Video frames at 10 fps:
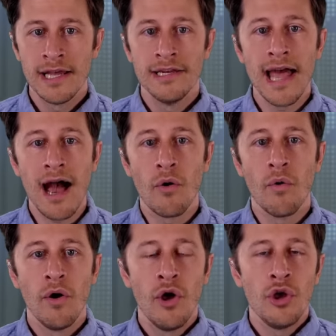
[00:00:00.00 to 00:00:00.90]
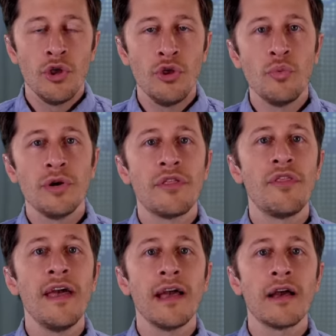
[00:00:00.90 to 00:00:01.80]
Now, you would
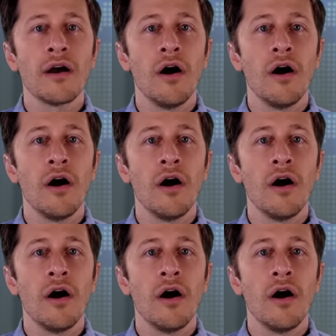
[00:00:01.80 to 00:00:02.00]
think